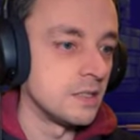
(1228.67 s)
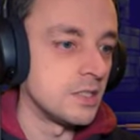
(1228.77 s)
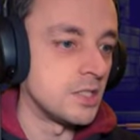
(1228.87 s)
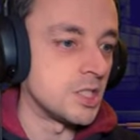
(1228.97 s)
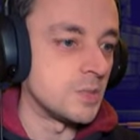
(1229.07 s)

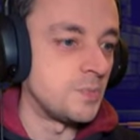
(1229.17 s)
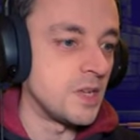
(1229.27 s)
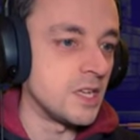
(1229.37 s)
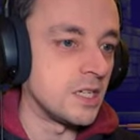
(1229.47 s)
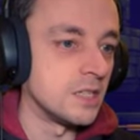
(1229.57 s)
This is
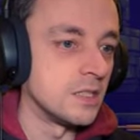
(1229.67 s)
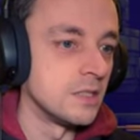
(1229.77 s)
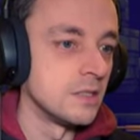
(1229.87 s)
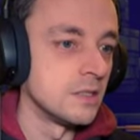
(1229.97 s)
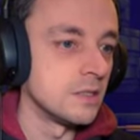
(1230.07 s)
big.
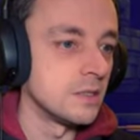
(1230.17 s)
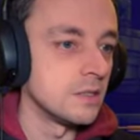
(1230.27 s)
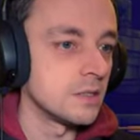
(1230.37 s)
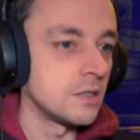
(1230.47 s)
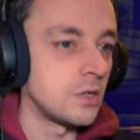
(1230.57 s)

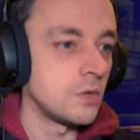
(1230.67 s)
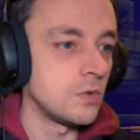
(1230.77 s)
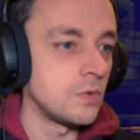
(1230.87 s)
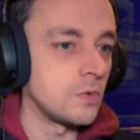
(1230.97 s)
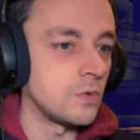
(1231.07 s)

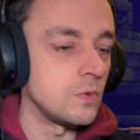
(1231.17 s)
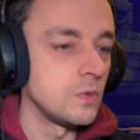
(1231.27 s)
Cool.